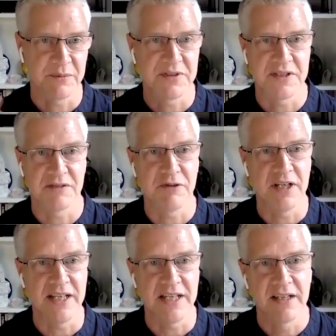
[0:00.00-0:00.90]
I wanted to
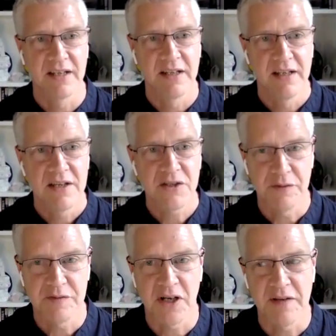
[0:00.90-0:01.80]
really
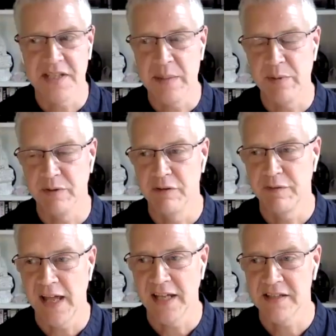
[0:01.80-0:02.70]
sort of dive deep and
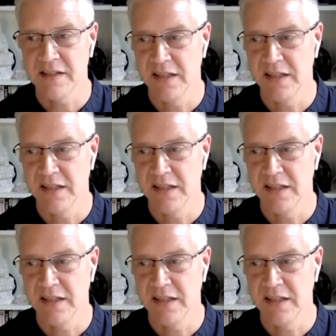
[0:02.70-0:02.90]
reflect.